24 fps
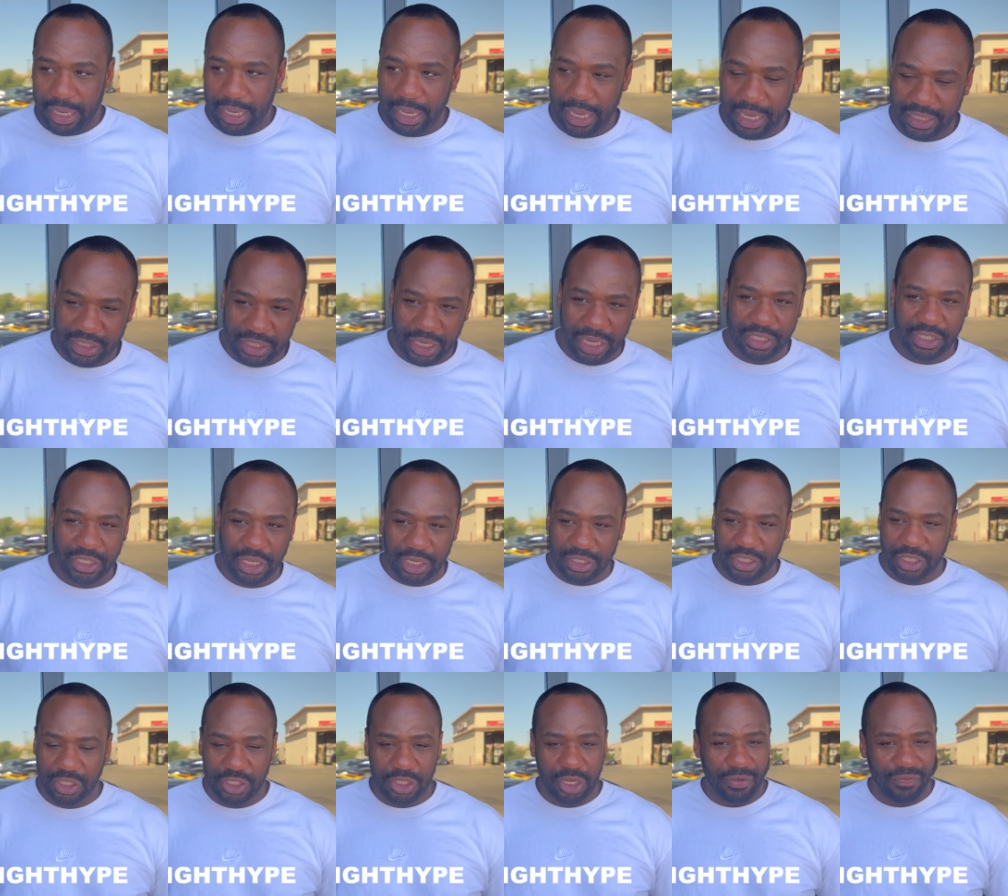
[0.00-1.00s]
It's a, it's a,
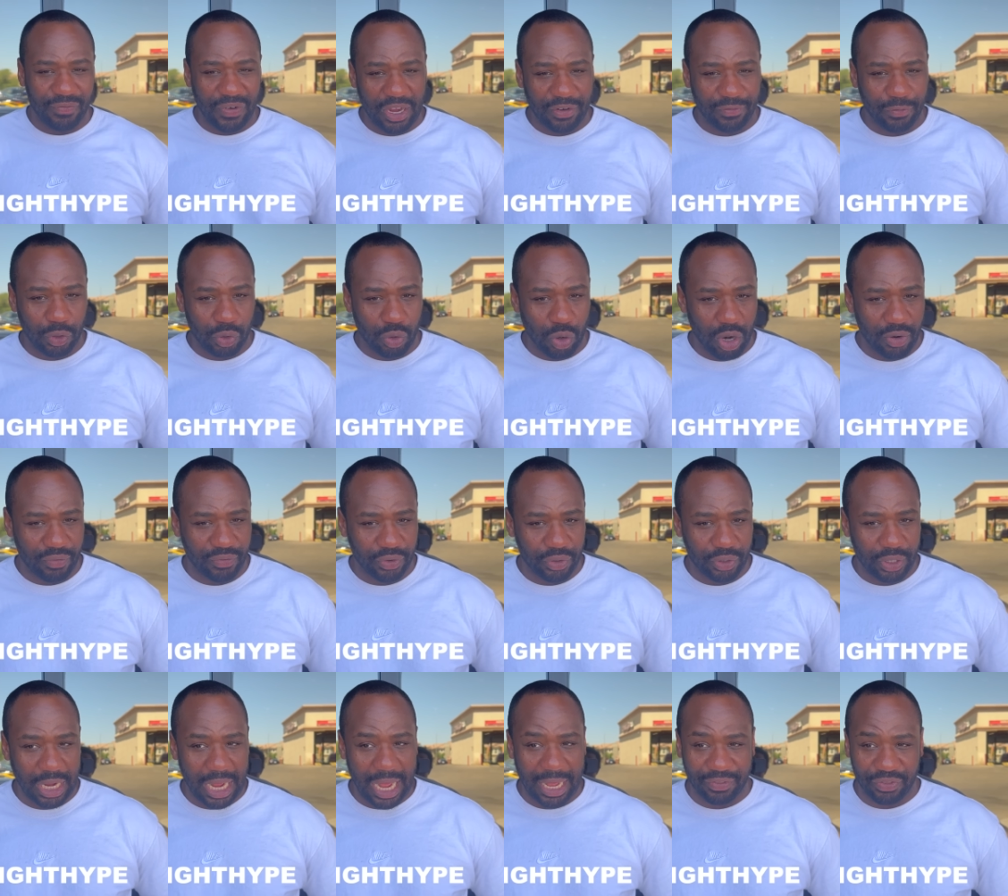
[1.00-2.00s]
it's a tough fight for
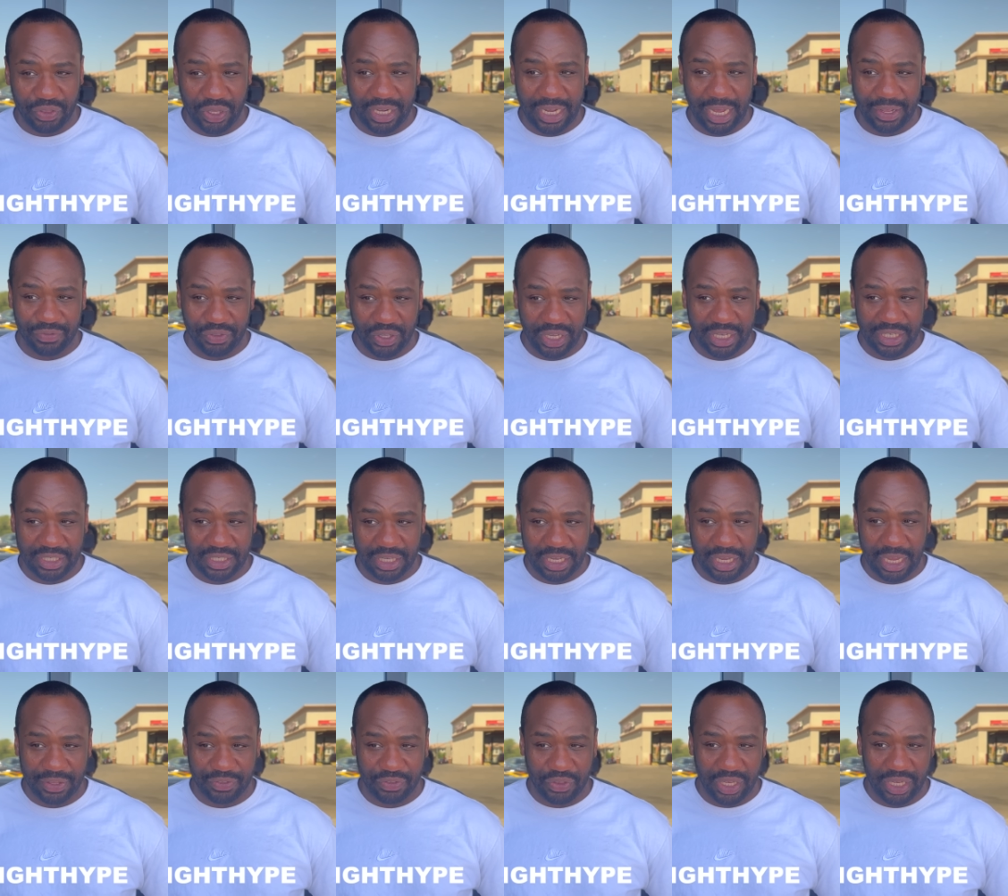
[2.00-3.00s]
Crawford. I think I think it's
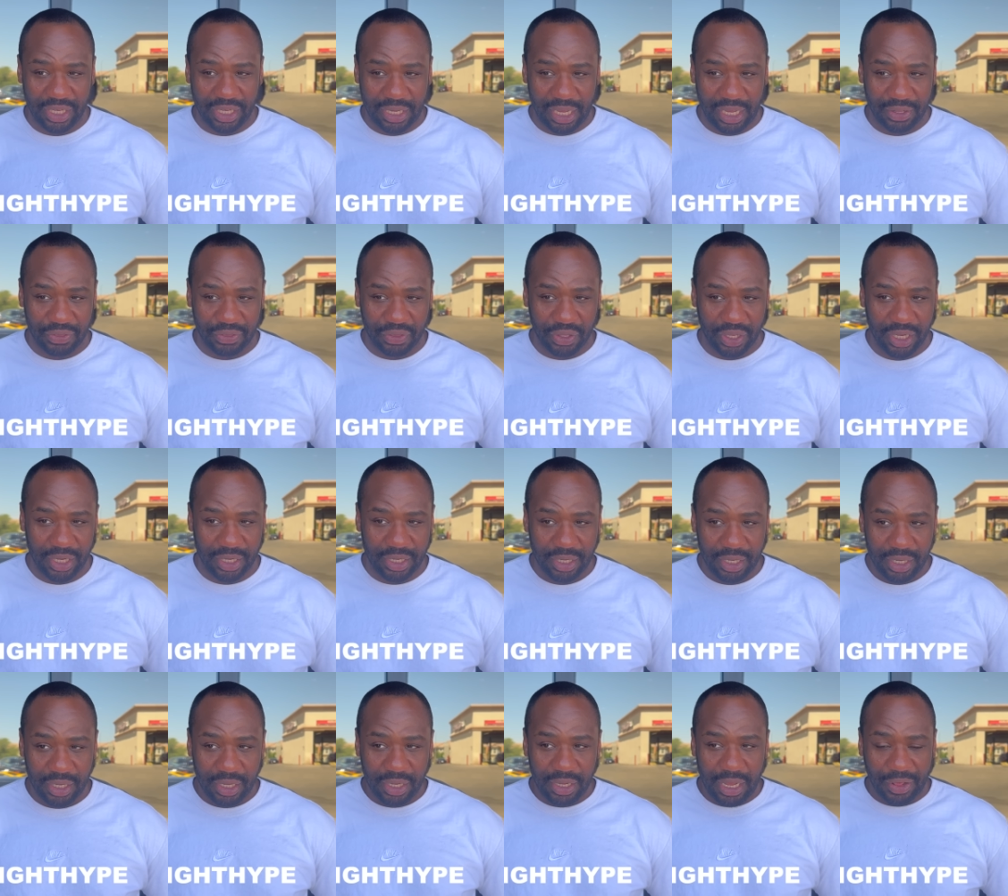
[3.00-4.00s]
a, I think I think
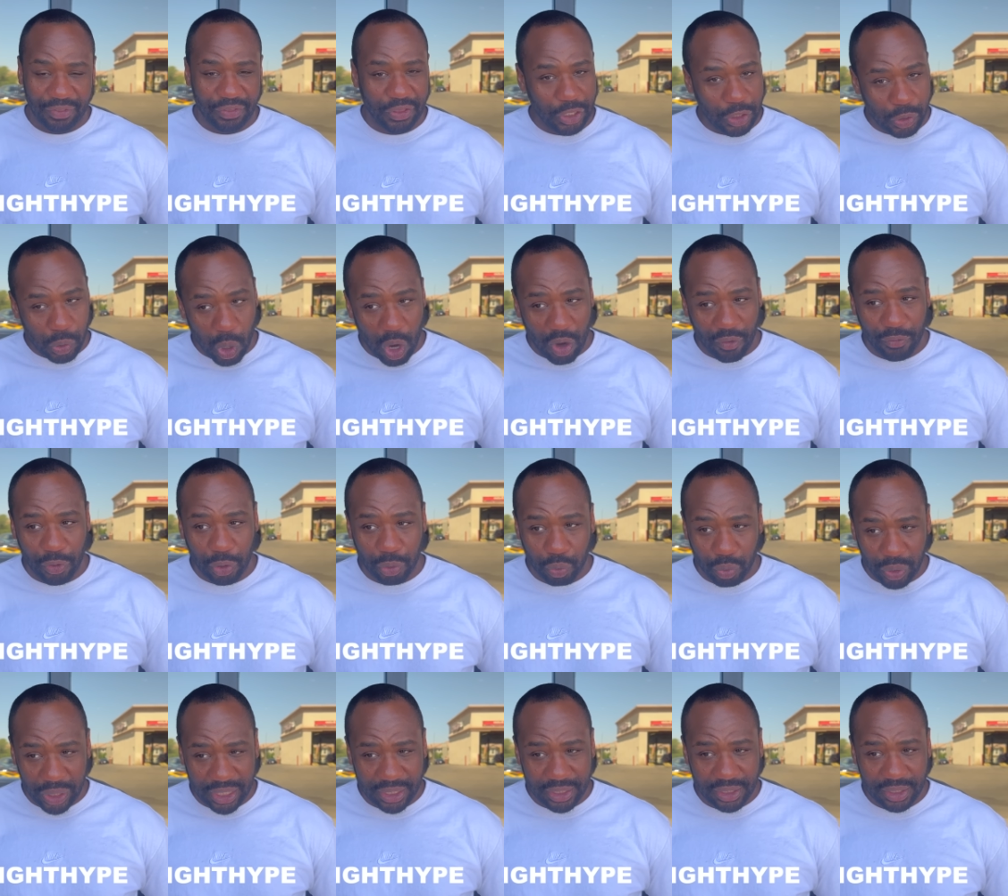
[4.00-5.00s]
I think Crawford
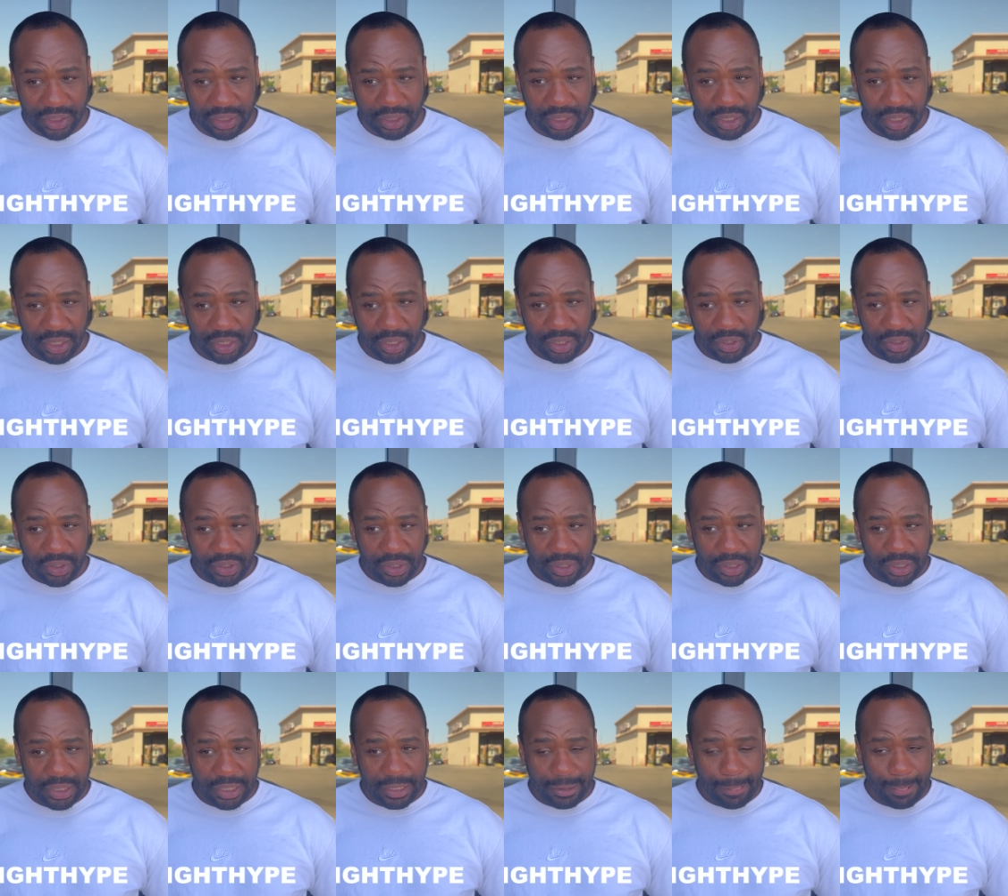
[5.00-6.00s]
wins,
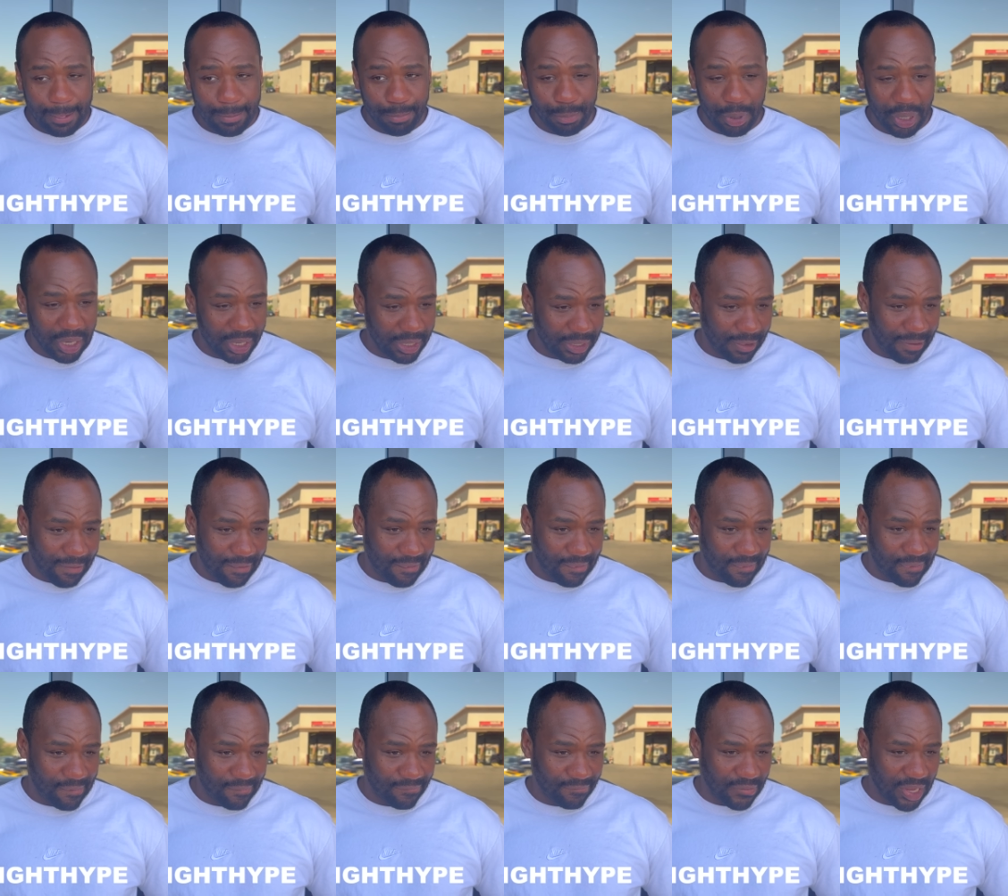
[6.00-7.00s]
but
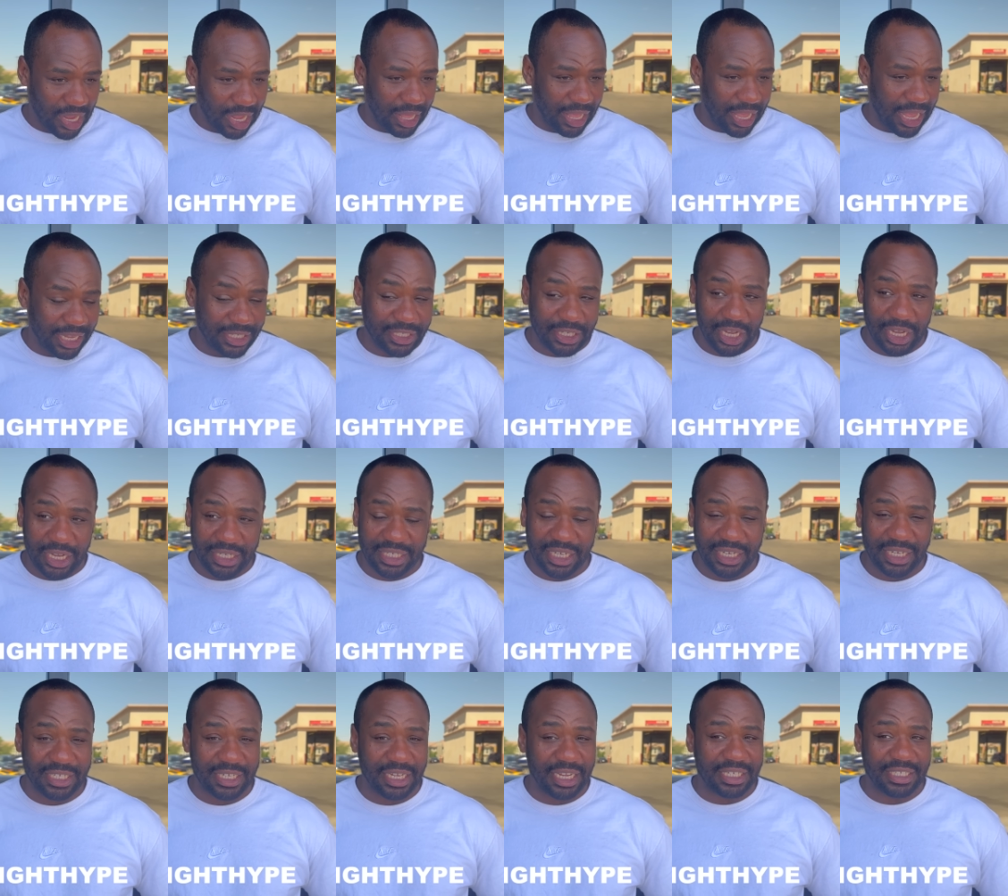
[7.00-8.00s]
it's a it's
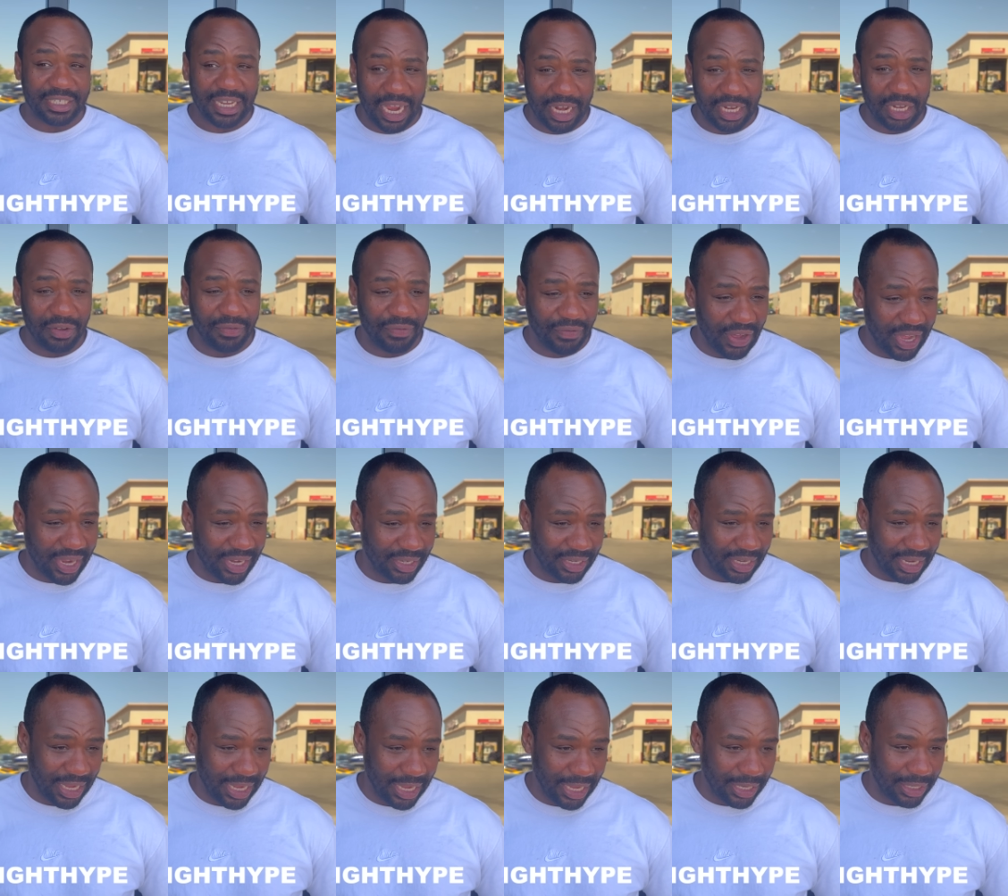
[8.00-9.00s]
an exciting fight
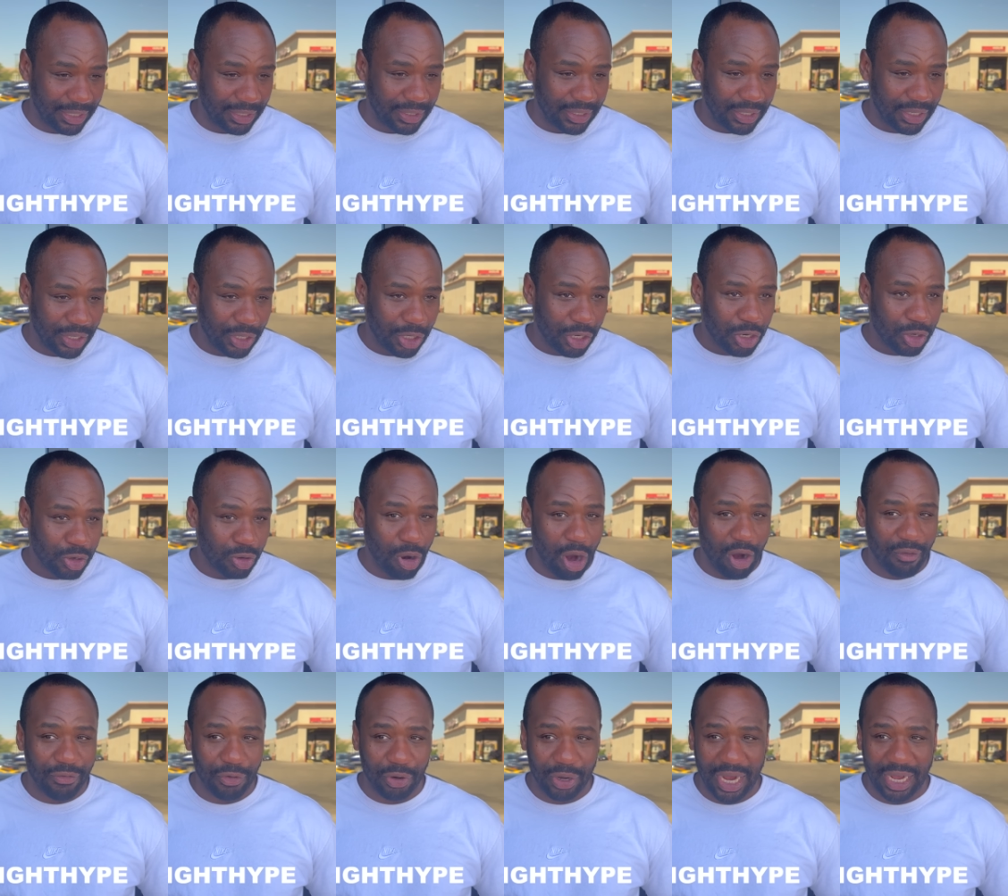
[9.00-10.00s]
and
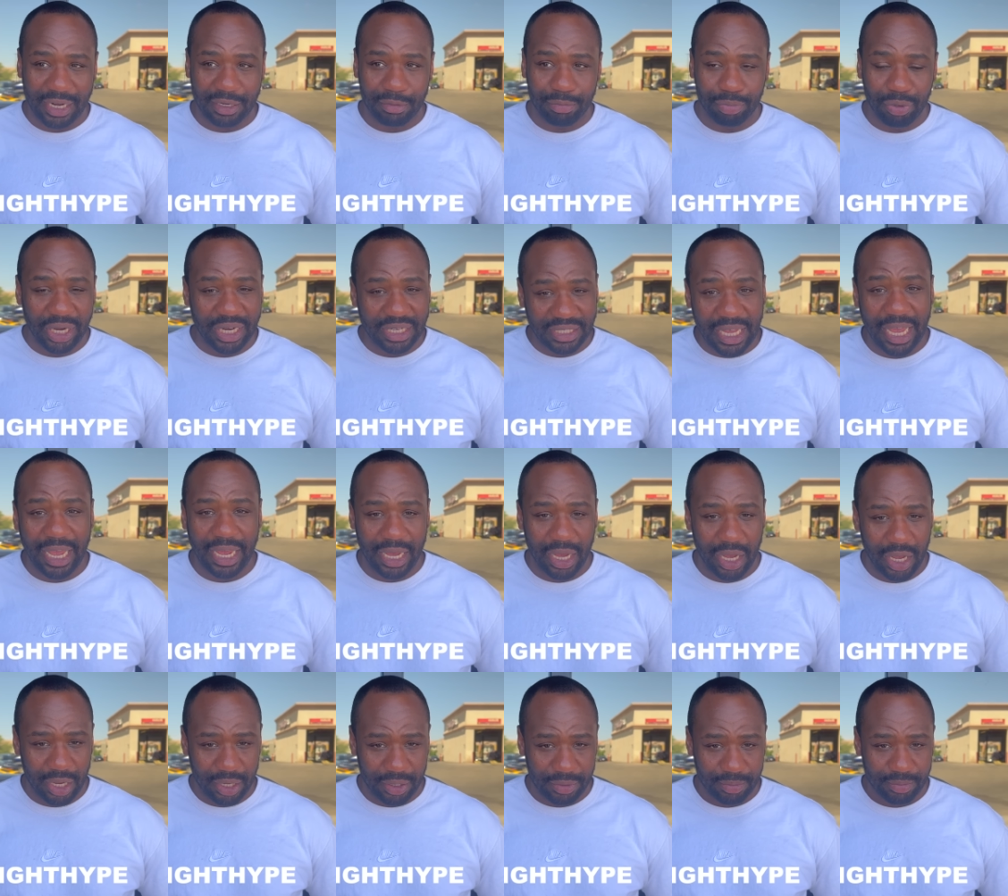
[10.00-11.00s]
Crawford got to bring his A
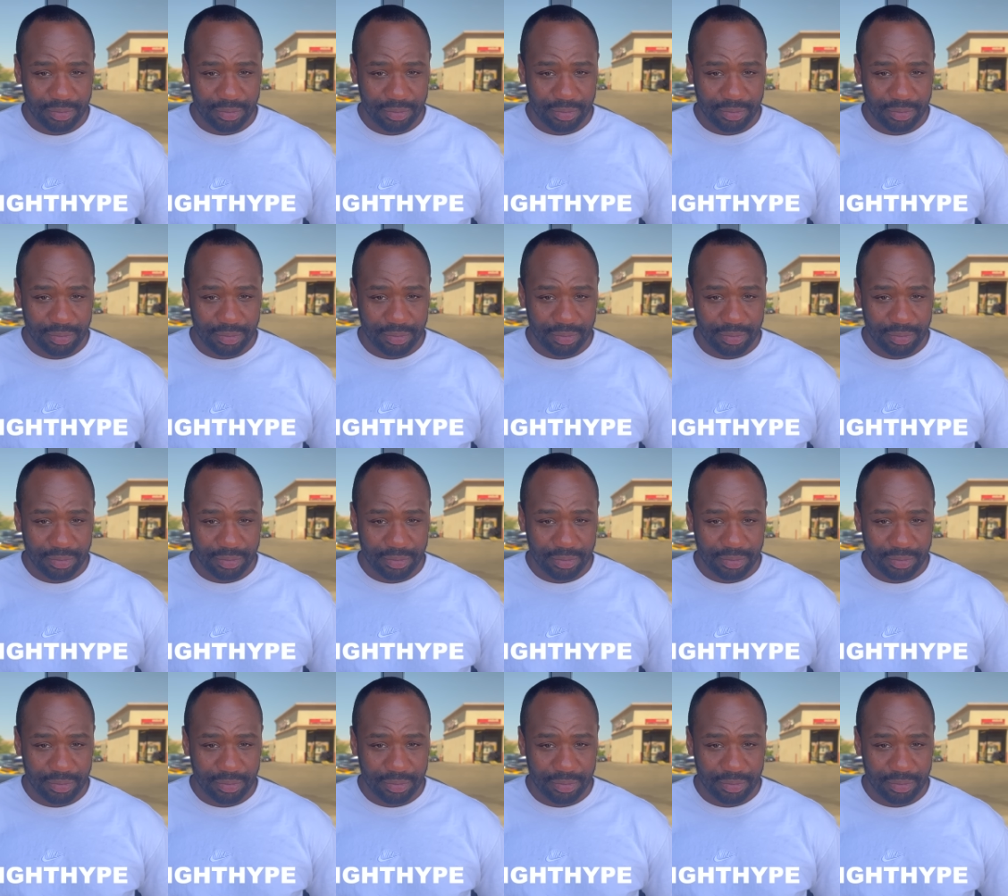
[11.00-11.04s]
game.